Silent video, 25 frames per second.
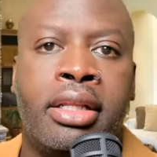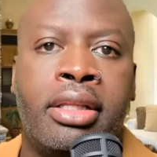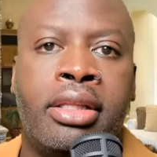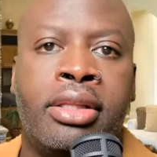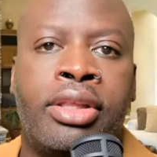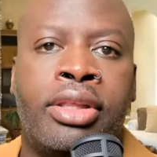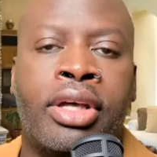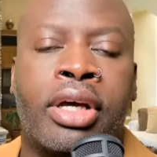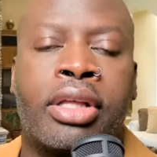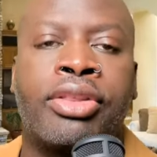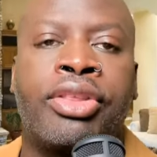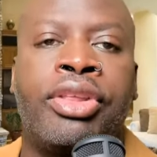
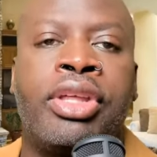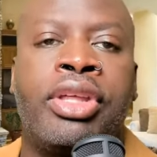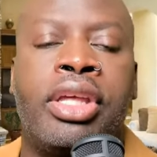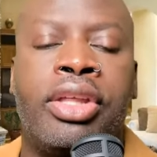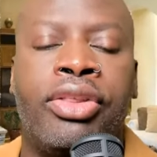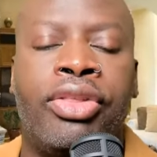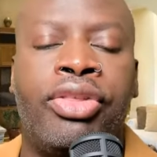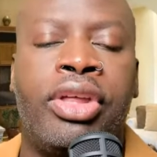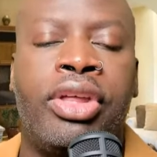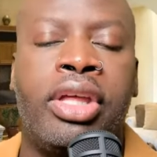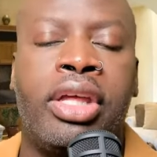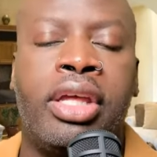The,
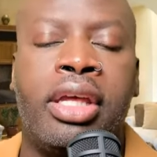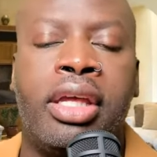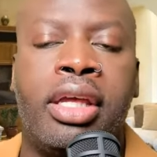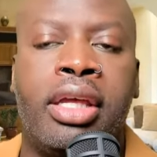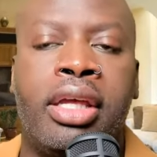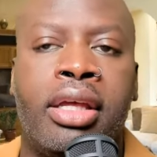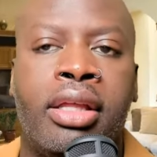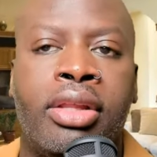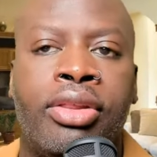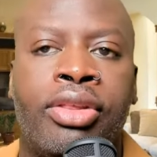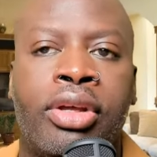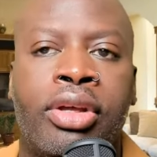the,
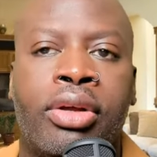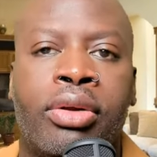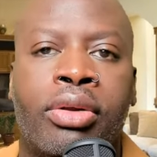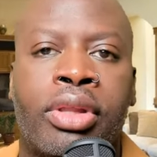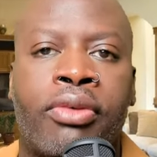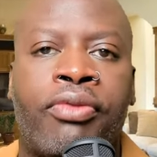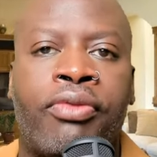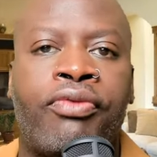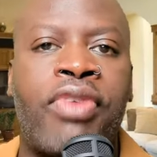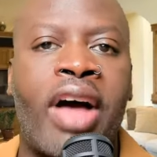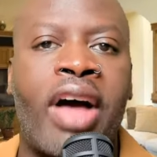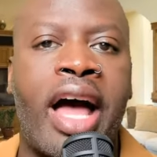the, the,
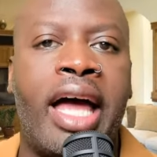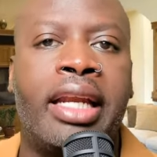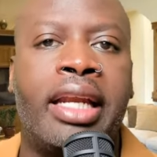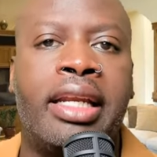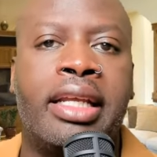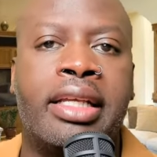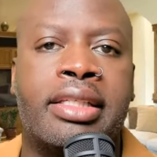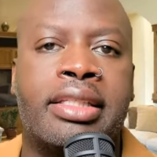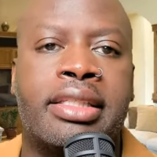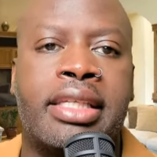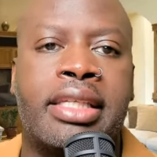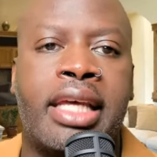the
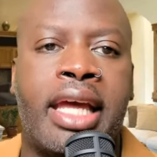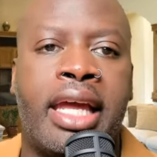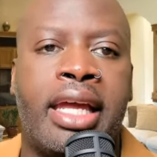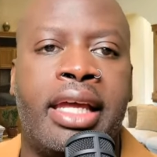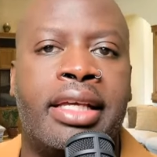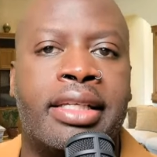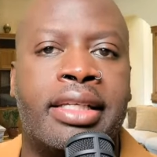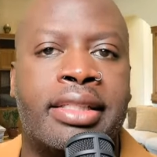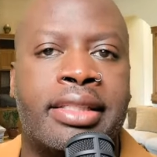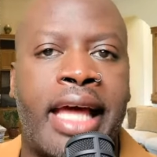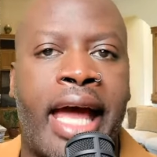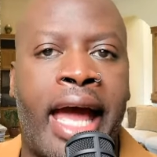findings say
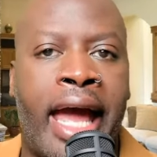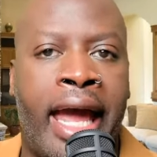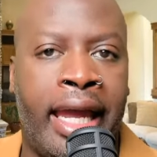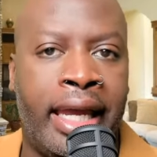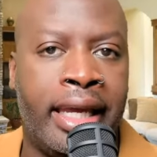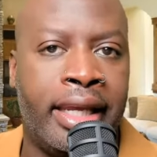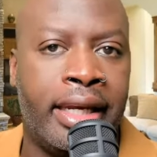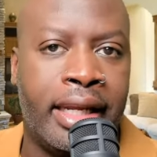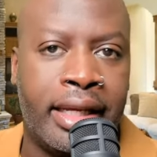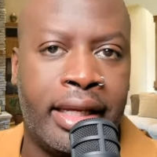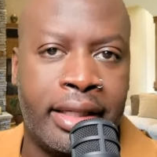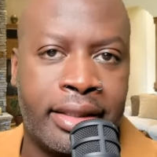his
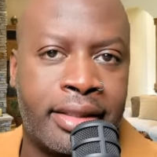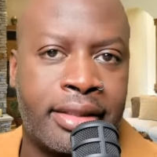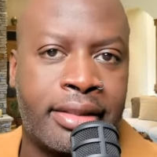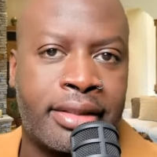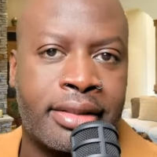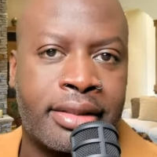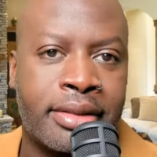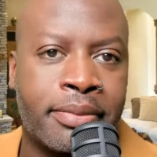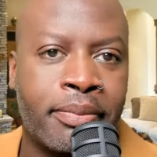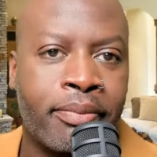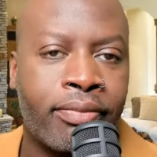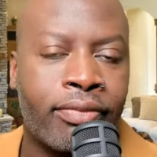
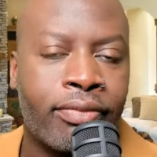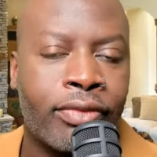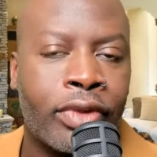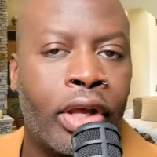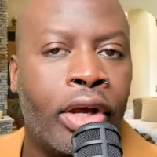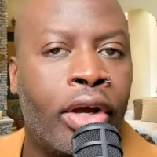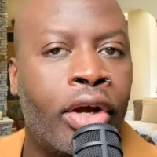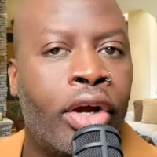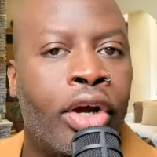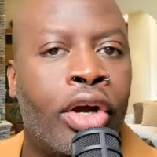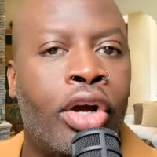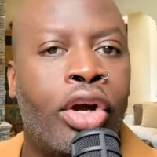anus.
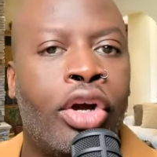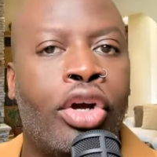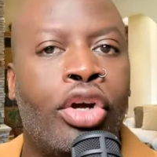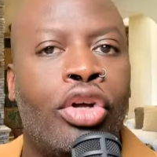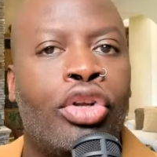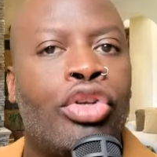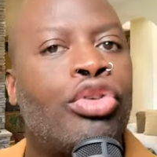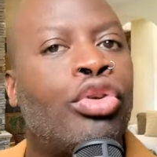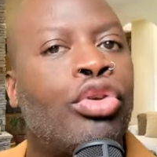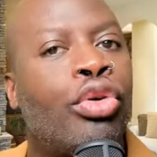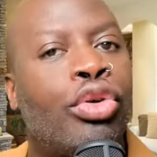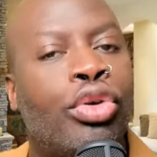
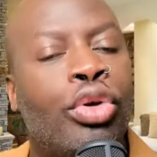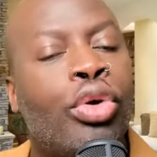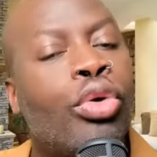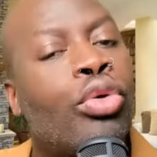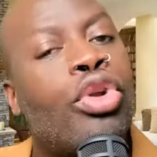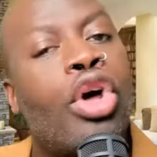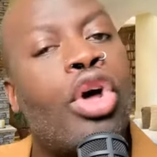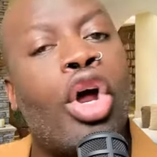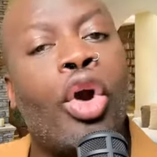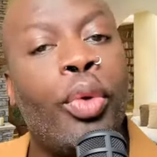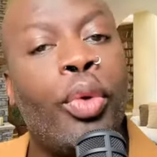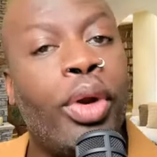Do
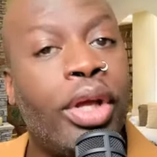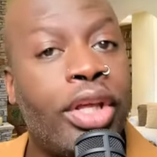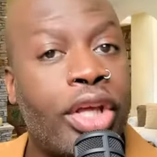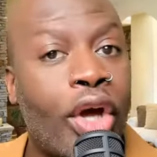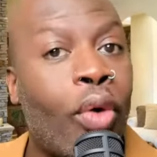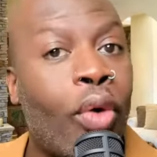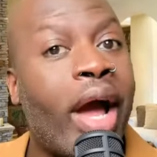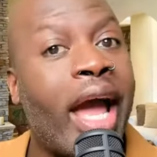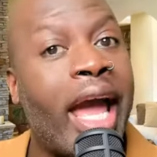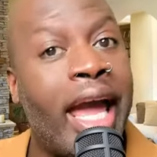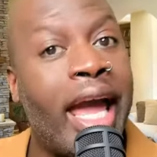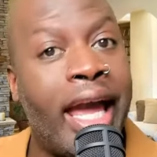you know where
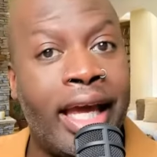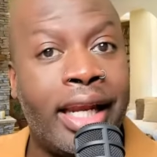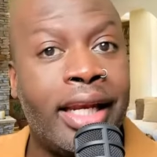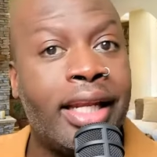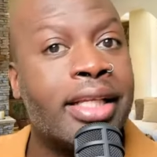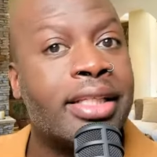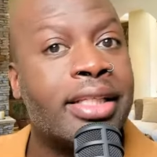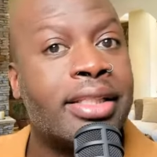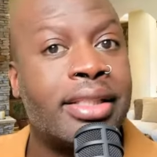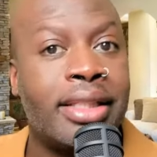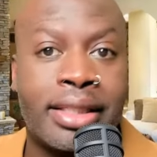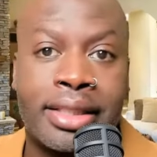your
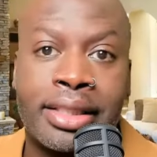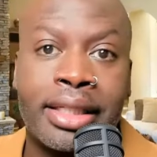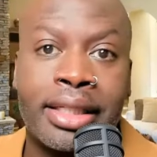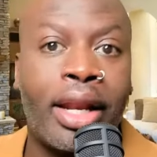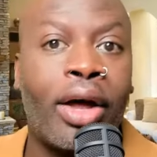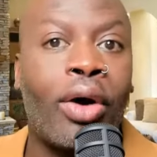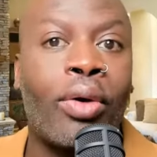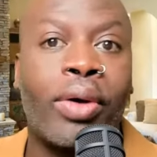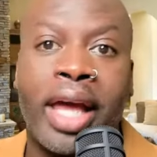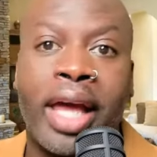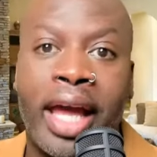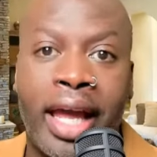anus is
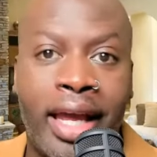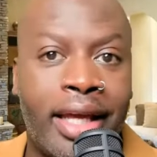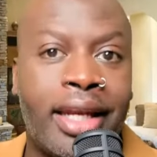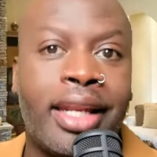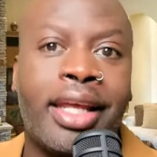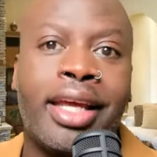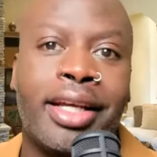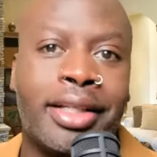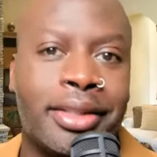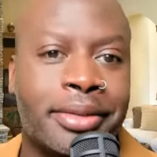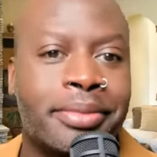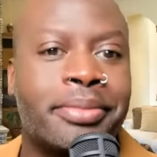located?